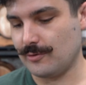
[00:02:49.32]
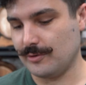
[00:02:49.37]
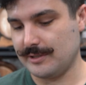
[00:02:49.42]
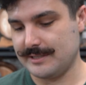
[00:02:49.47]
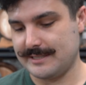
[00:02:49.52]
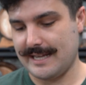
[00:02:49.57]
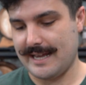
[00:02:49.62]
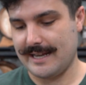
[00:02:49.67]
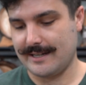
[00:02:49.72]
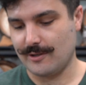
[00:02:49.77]
all
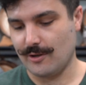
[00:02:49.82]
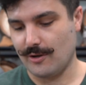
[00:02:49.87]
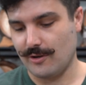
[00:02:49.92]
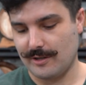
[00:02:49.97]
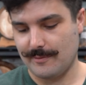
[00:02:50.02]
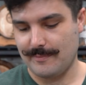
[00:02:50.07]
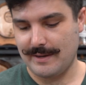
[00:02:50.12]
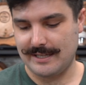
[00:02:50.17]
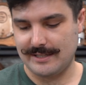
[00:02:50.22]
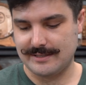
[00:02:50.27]
this
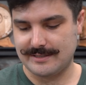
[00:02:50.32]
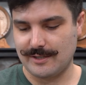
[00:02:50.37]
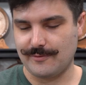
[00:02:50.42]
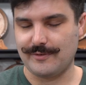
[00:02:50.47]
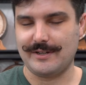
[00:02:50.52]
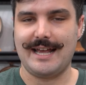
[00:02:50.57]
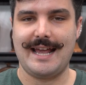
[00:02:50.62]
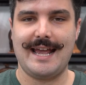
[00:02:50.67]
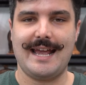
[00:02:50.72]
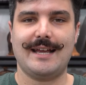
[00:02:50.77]
eggnog and make
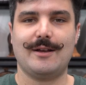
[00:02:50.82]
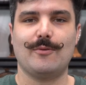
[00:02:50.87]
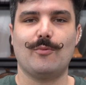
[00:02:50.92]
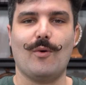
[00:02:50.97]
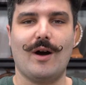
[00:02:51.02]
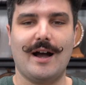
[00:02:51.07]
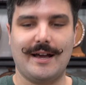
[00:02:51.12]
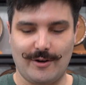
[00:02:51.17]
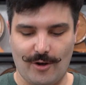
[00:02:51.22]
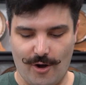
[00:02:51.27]
yourself an egg
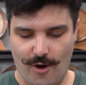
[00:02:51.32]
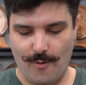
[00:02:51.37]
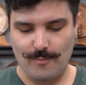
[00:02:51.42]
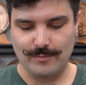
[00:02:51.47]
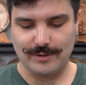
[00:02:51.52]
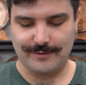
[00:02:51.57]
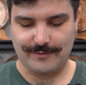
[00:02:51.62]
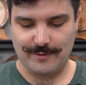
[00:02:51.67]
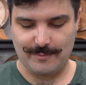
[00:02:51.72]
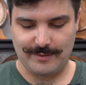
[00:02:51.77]
white
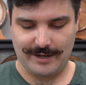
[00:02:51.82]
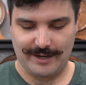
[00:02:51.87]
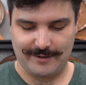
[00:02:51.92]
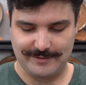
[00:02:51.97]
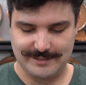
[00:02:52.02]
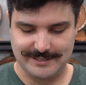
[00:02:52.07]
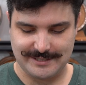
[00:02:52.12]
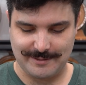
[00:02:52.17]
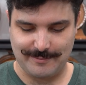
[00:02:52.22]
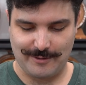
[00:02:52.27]
omelet for
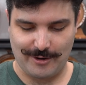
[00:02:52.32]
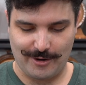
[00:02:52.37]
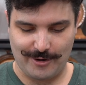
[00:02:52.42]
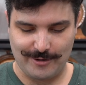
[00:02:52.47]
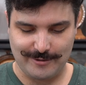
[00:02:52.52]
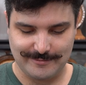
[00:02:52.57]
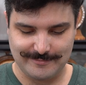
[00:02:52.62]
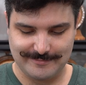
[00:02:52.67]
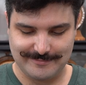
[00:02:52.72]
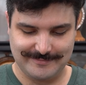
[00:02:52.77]
breakfast
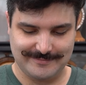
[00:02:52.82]
tomorrow.